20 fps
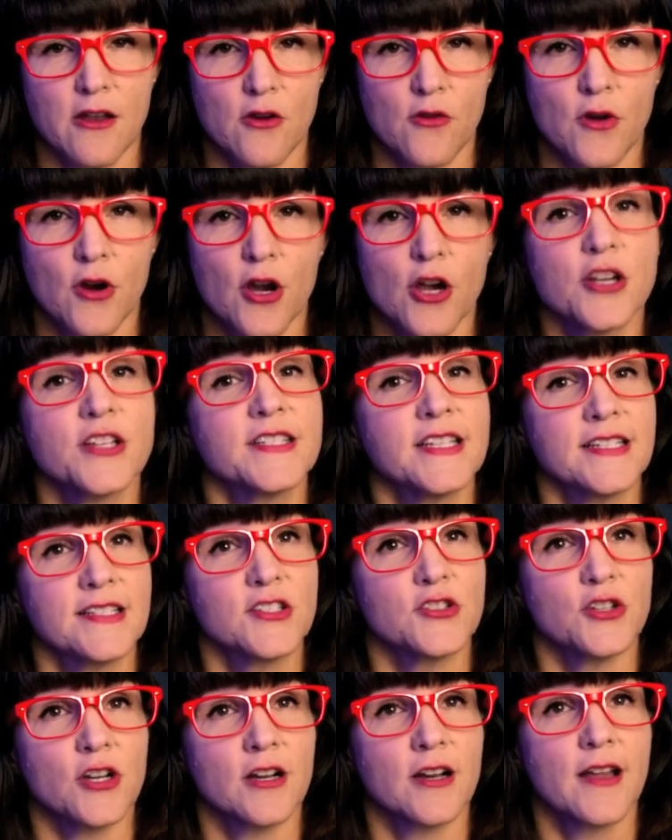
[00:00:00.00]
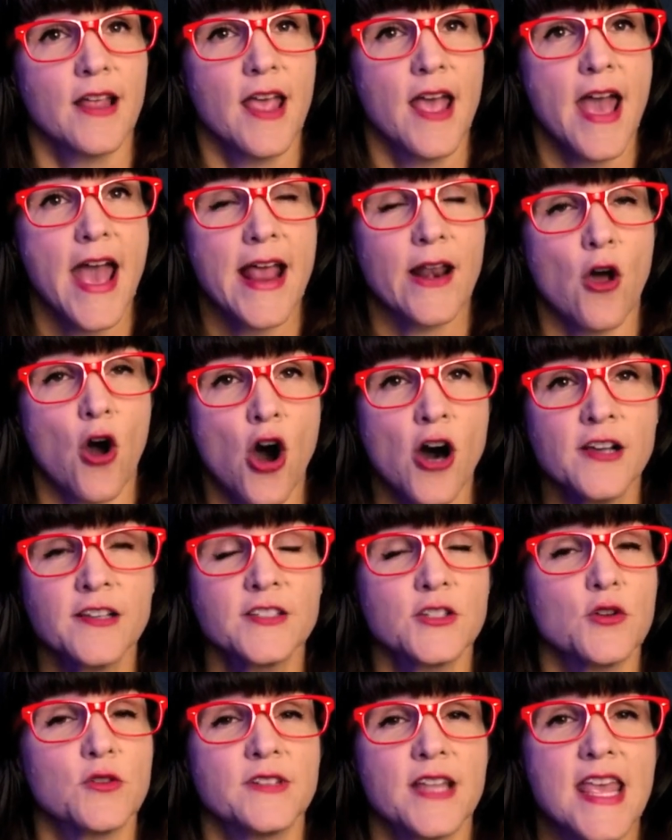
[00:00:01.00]
to her sister, and
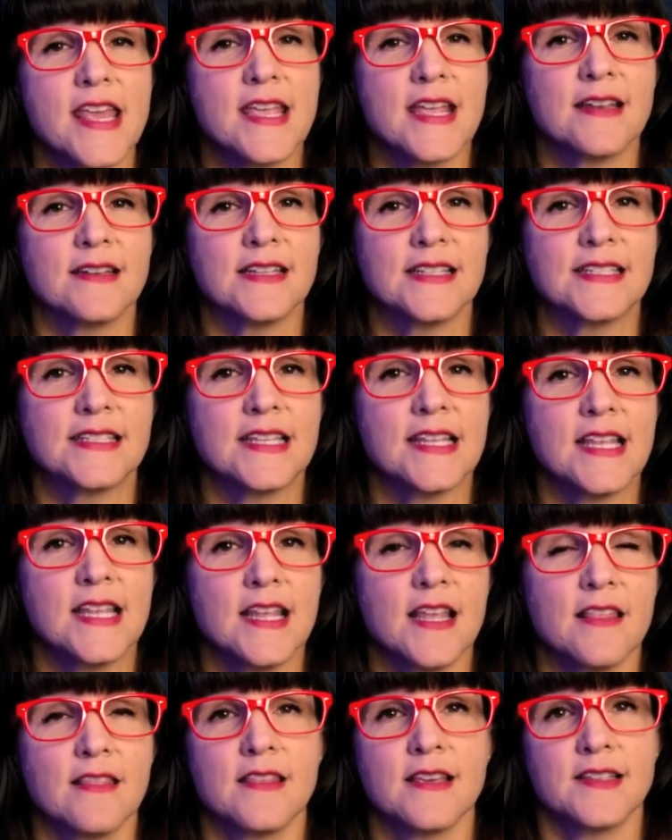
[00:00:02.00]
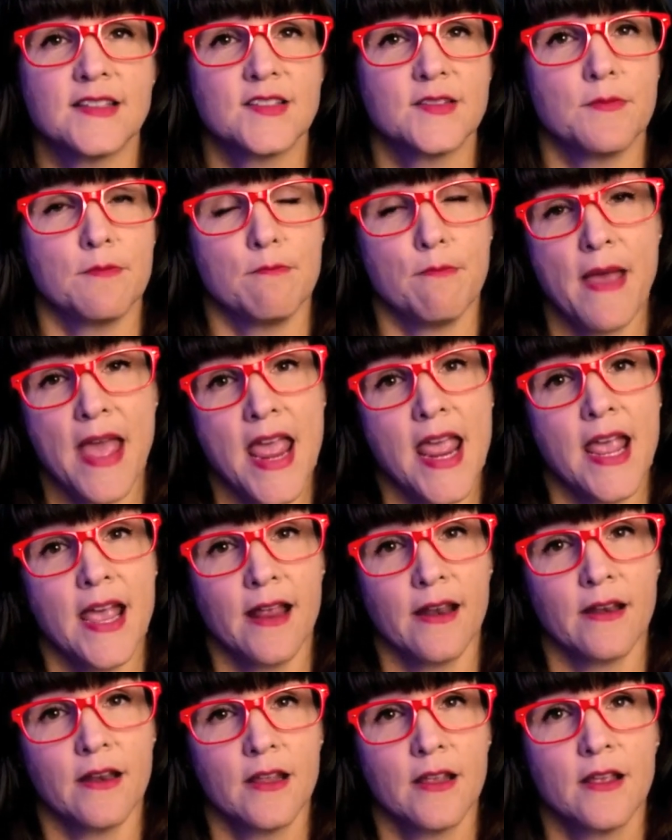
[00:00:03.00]
also taken to see this
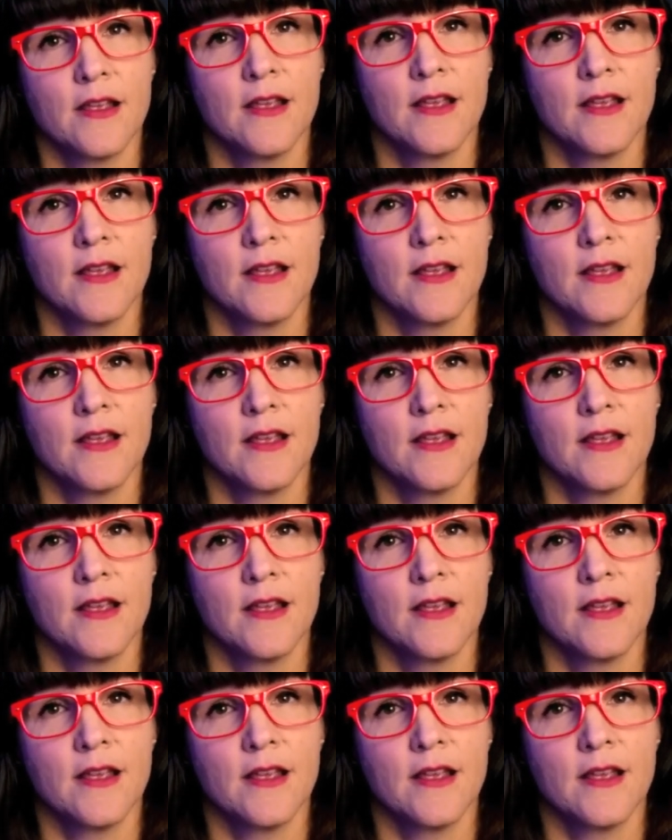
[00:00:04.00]
man.